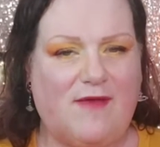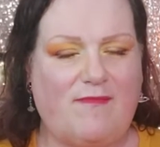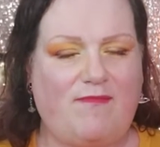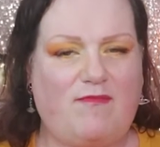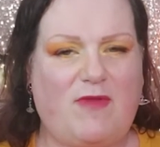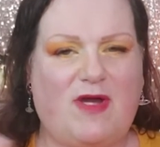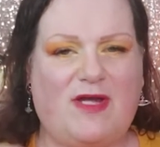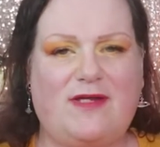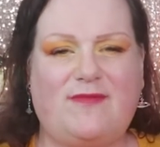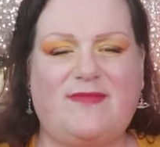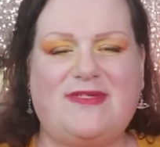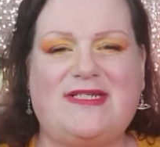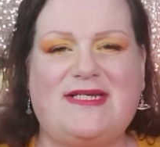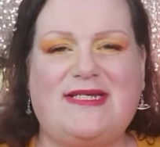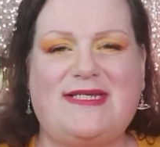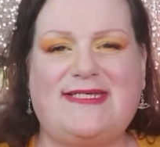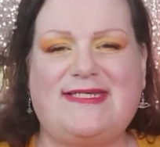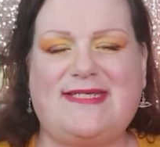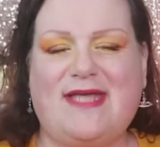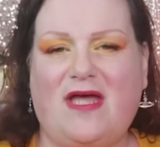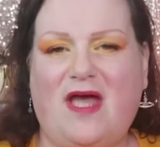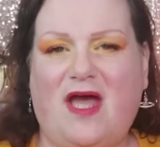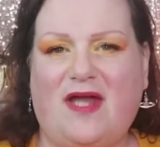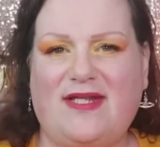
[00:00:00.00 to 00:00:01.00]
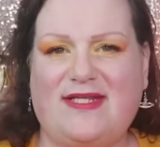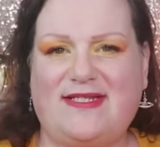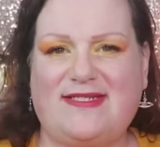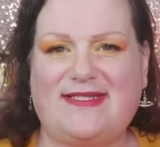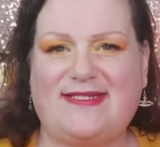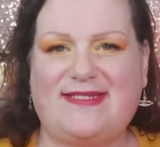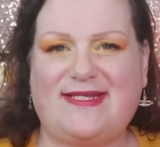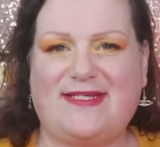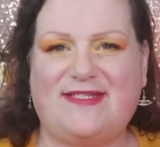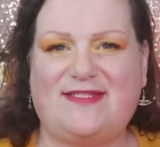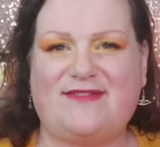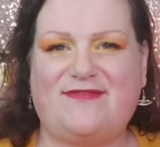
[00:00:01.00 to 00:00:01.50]
My name is Lisa, and in
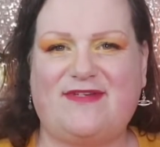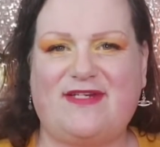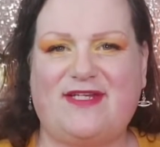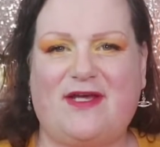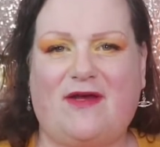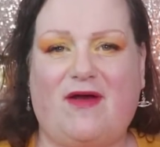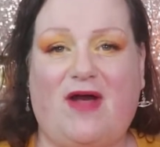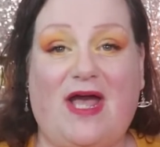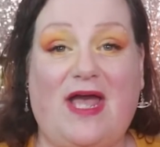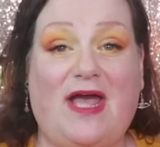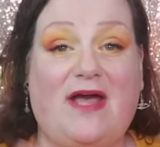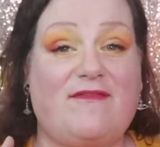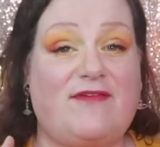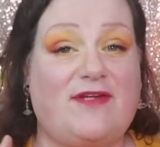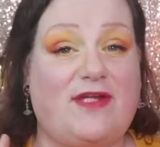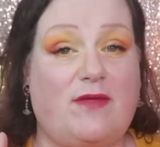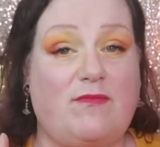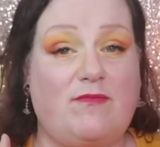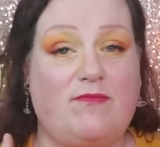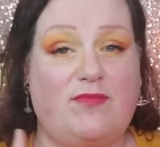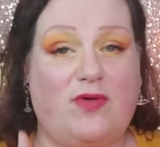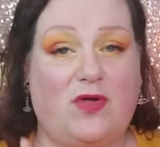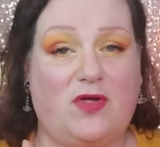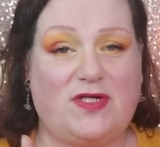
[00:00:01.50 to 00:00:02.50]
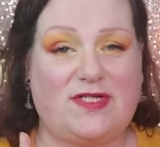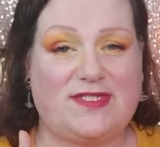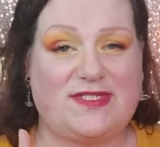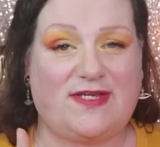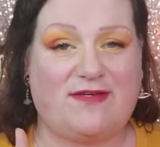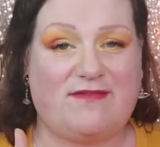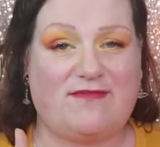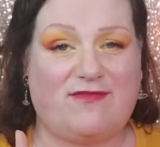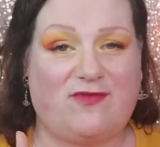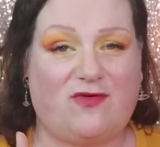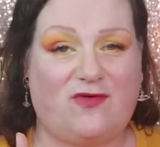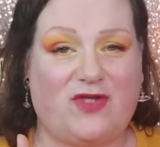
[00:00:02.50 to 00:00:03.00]
today's video I have an
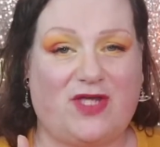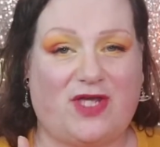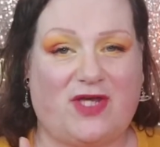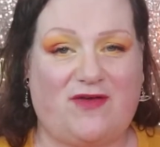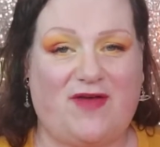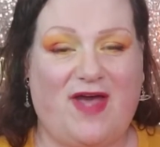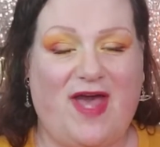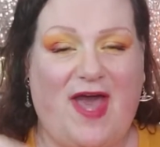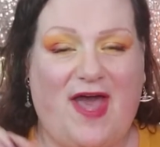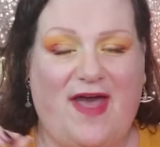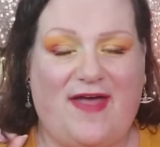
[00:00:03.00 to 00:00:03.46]
unboxing for you.